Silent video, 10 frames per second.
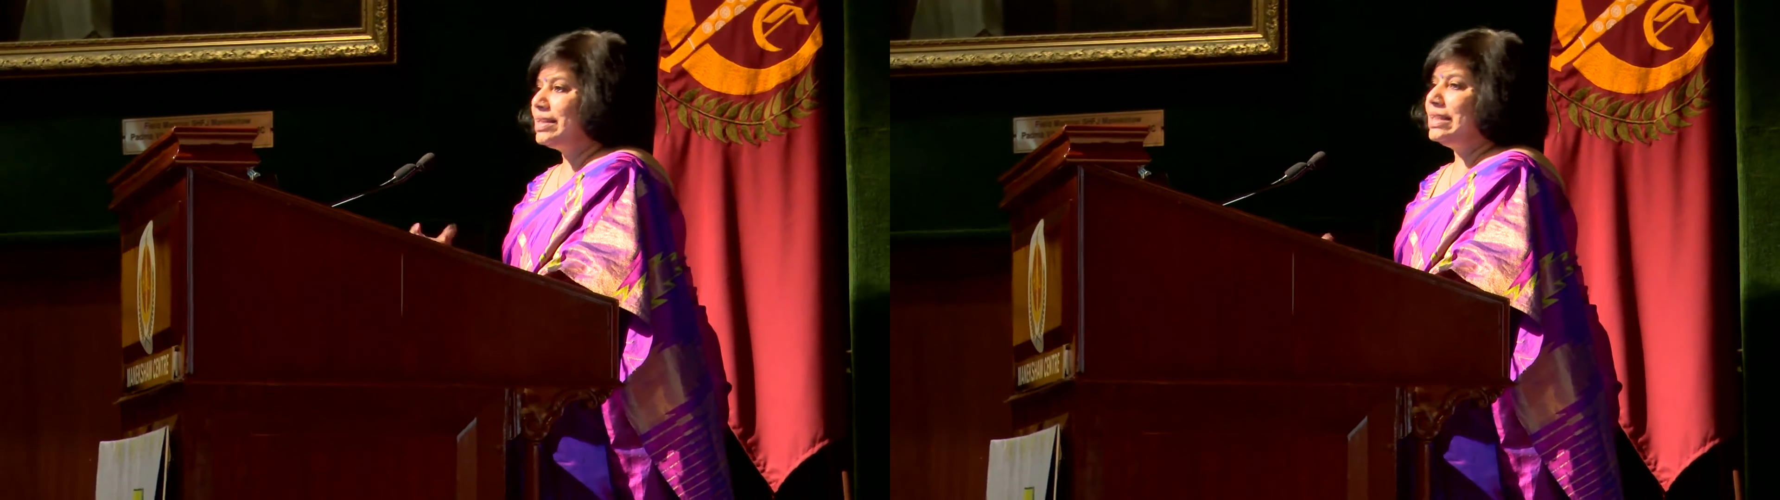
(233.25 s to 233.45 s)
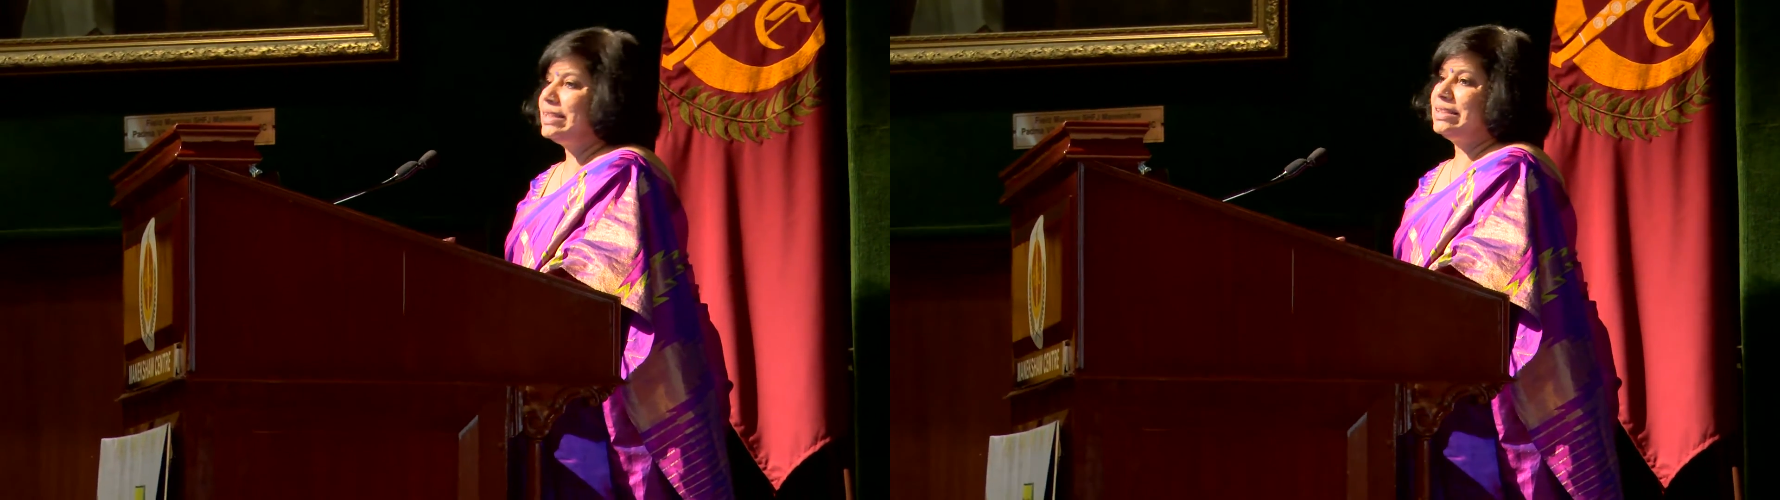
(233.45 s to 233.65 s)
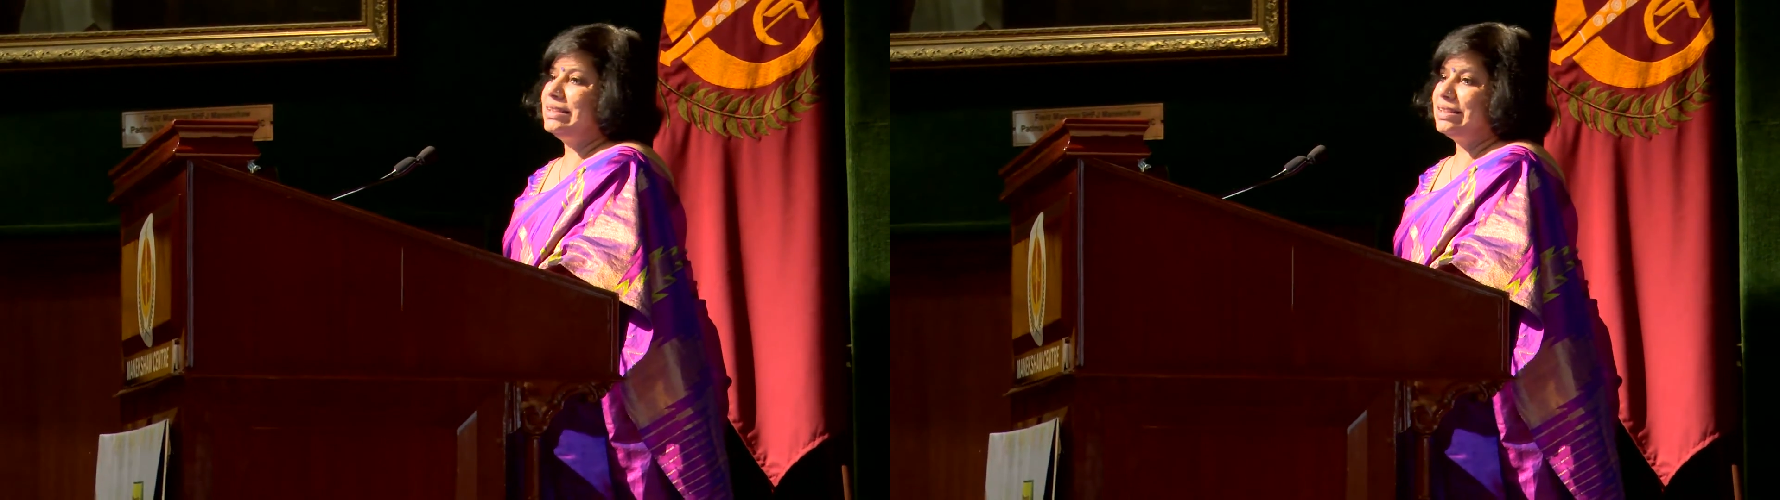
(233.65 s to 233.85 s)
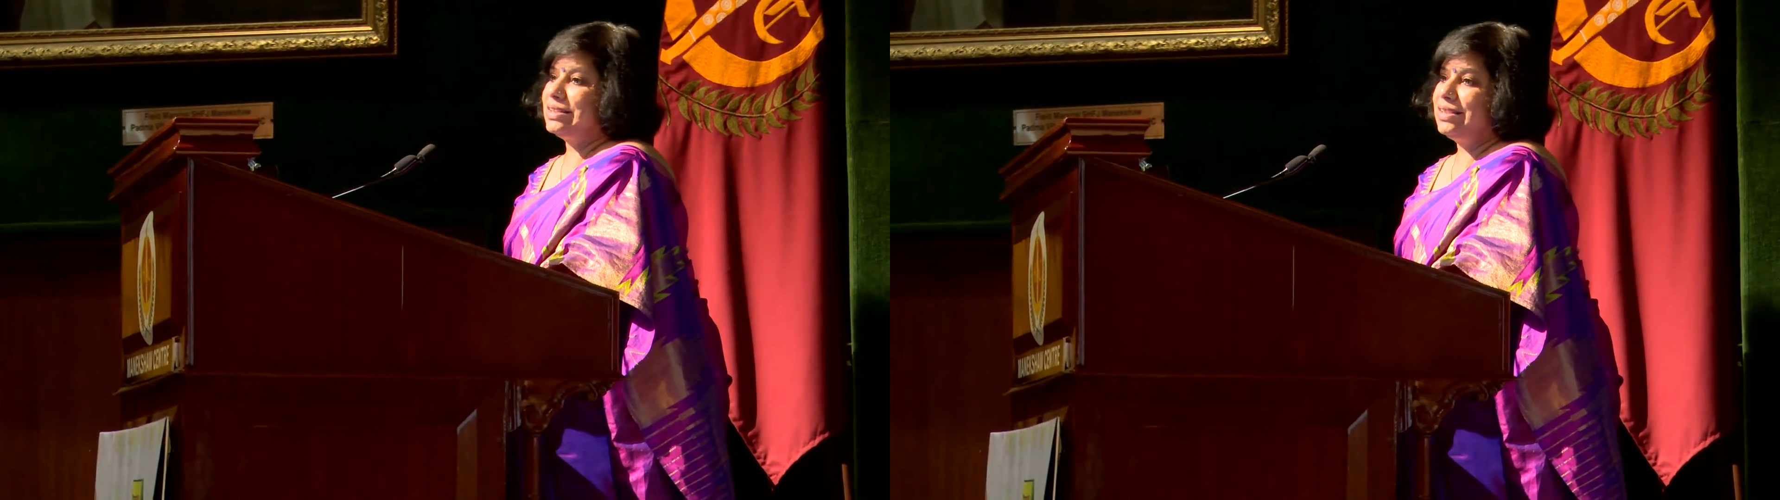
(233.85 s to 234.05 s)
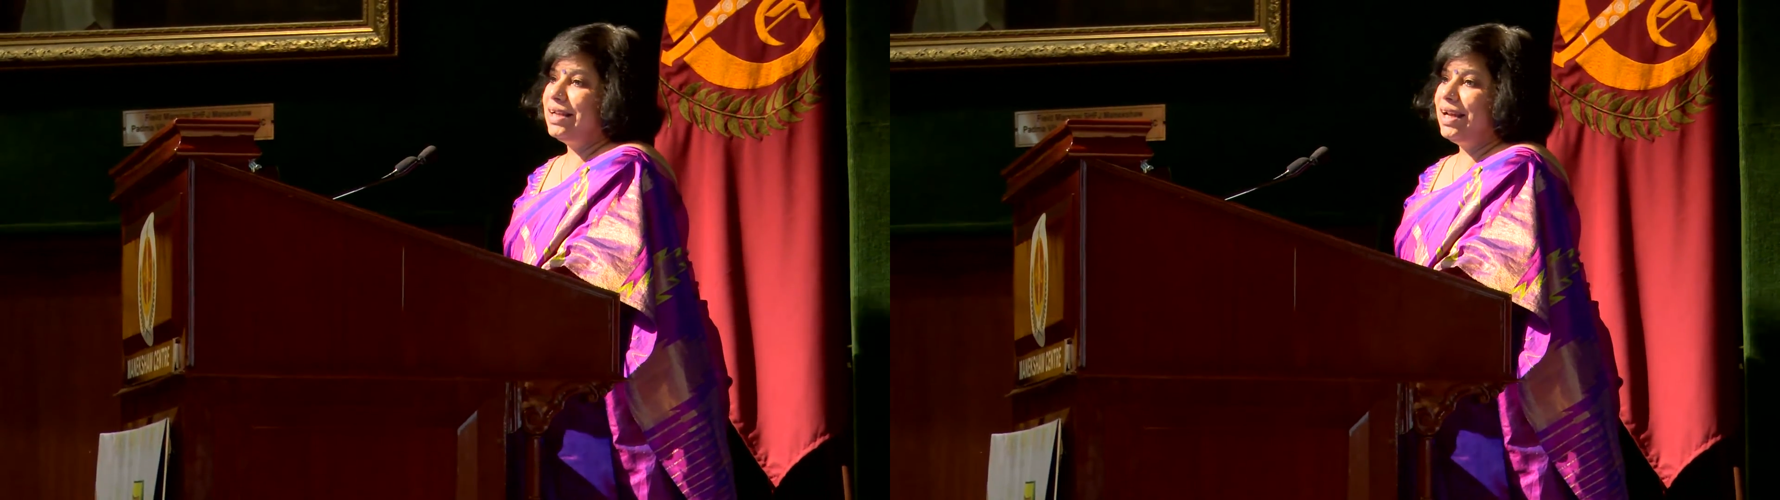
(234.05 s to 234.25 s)

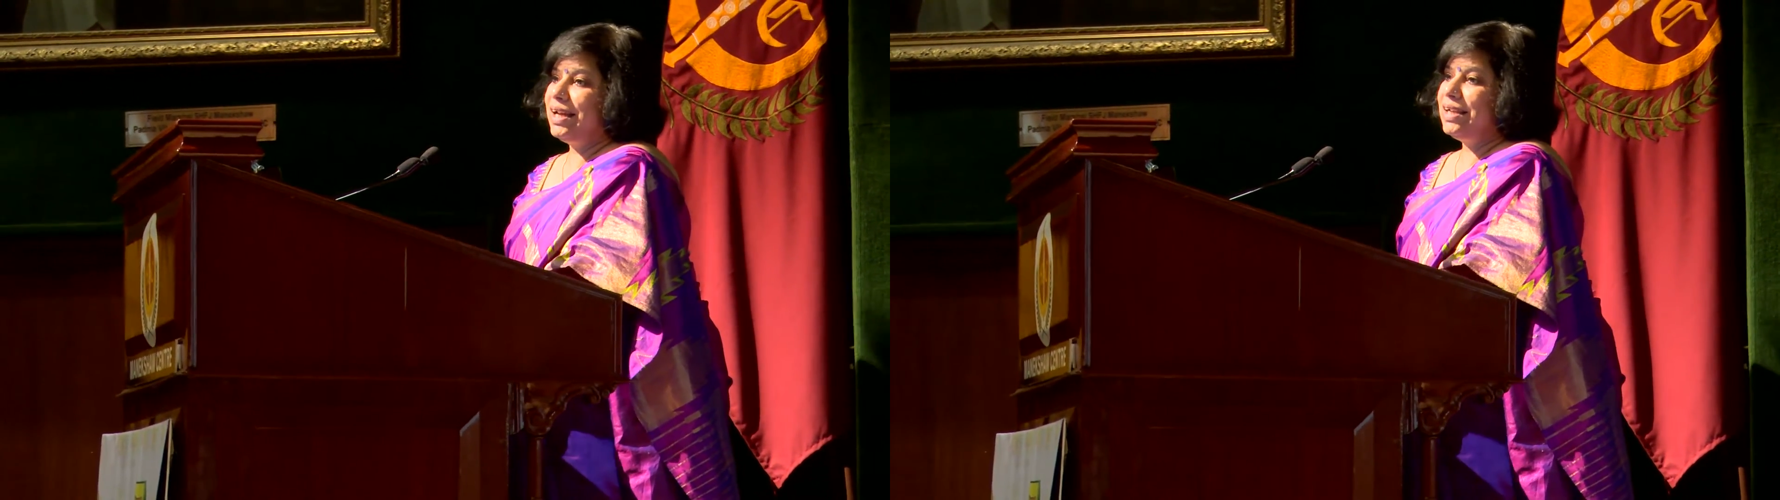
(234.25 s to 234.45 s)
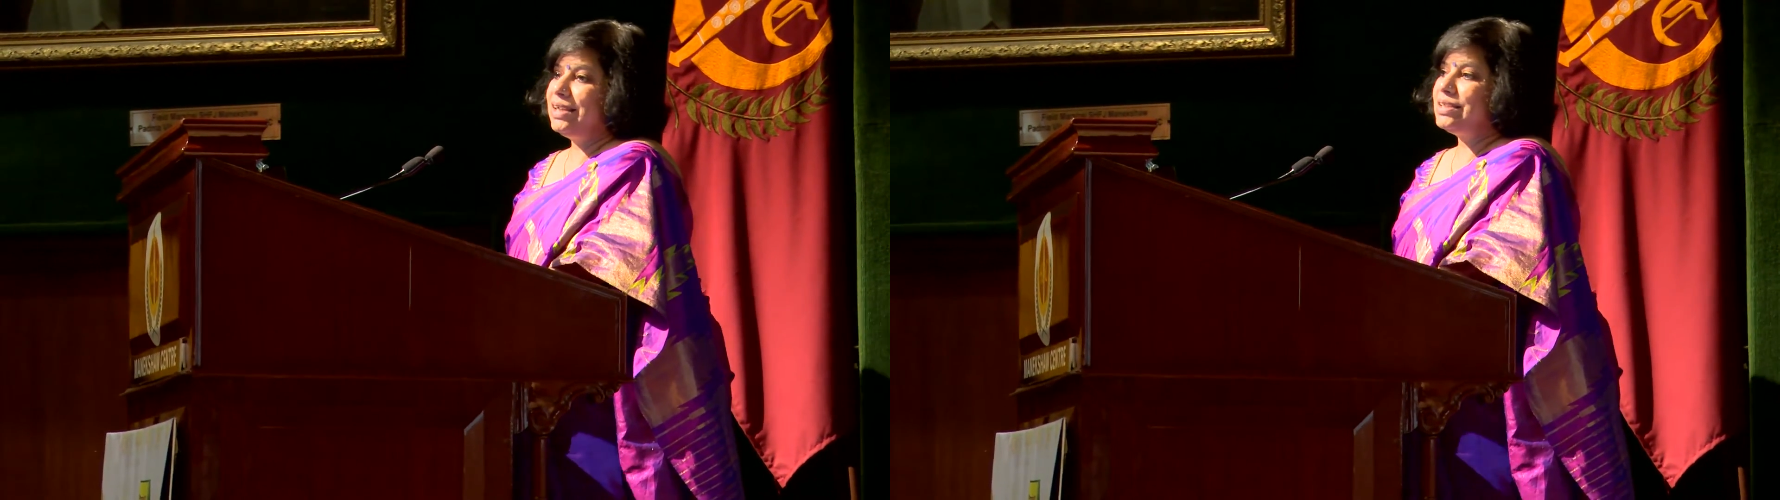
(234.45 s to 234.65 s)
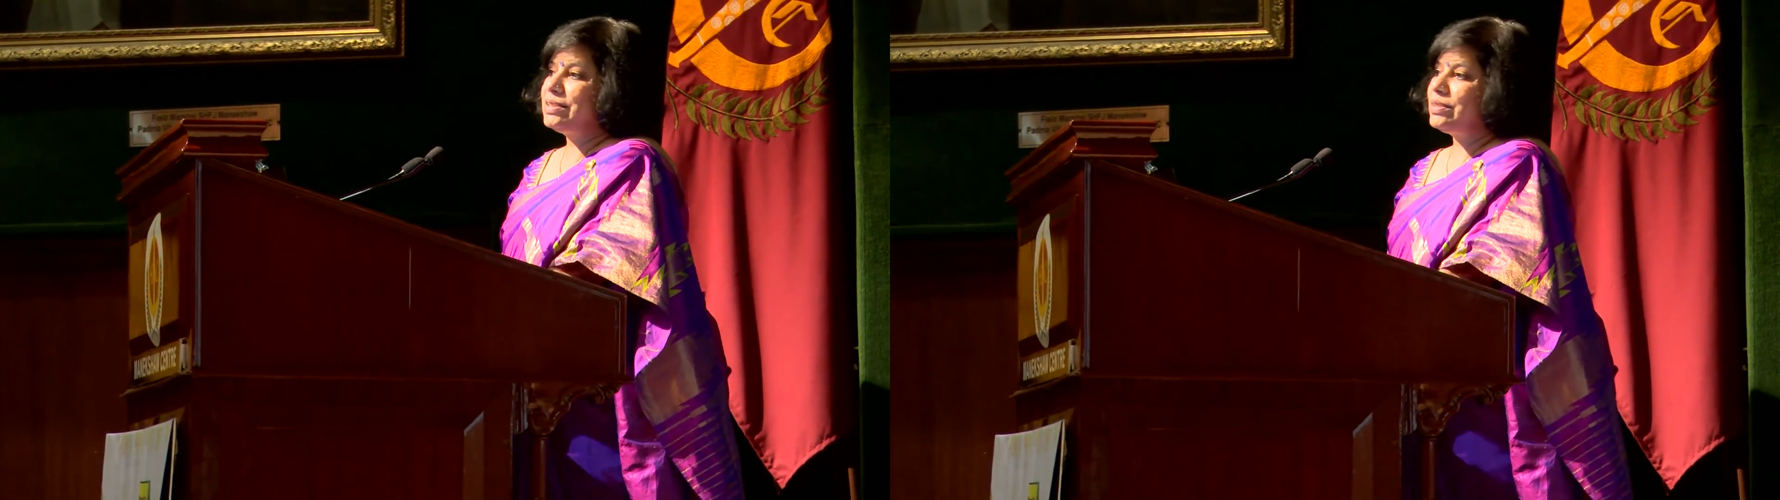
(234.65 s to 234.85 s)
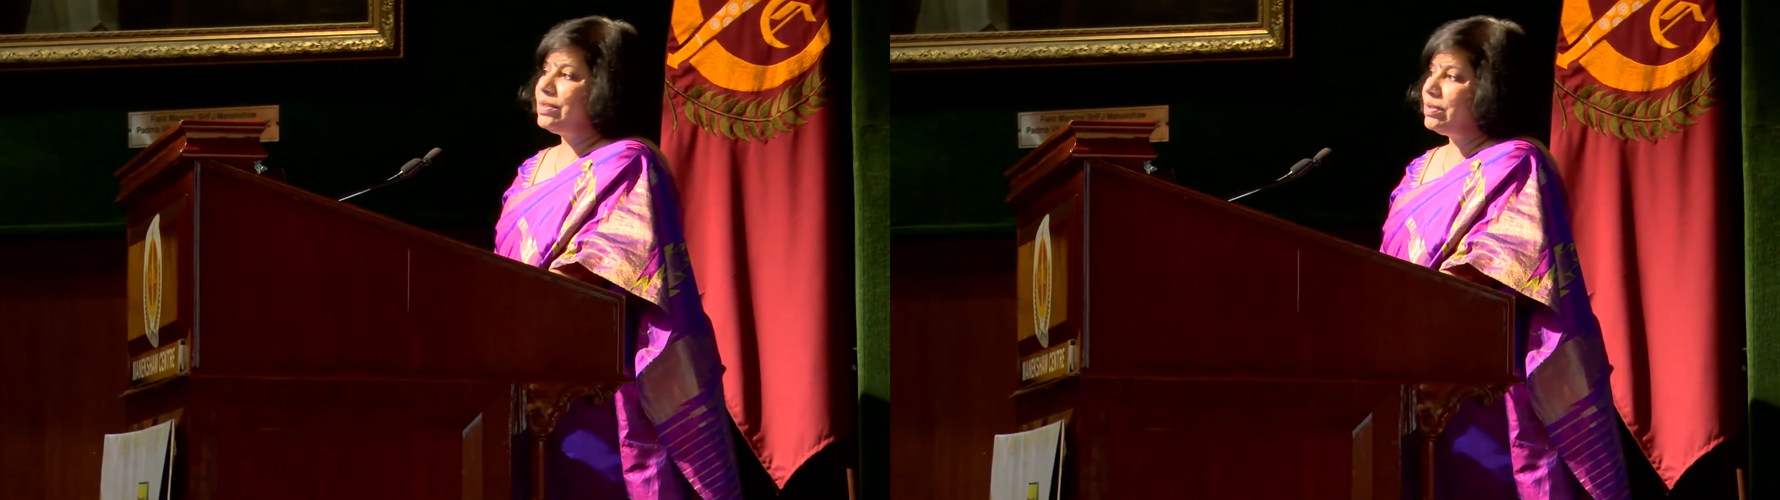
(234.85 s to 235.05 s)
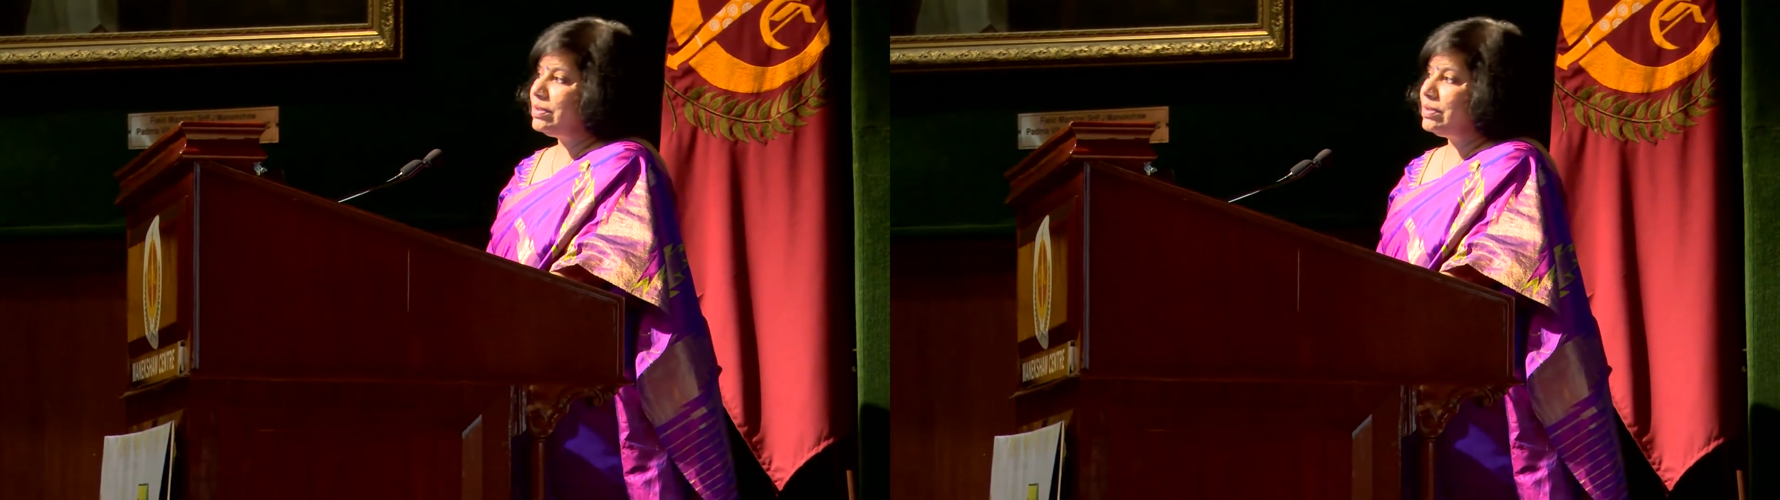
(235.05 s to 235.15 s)
curtains is